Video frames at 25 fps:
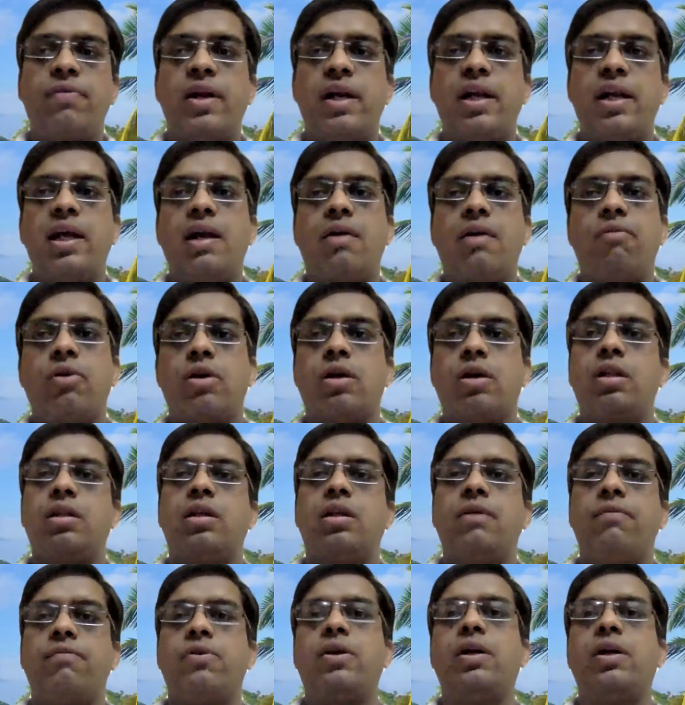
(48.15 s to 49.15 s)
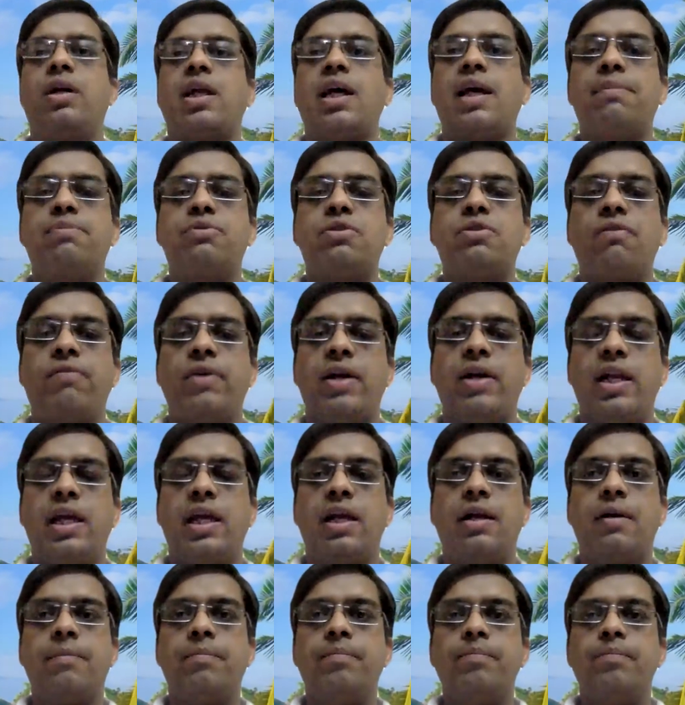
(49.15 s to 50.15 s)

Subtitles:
headache? What are the different types of headache?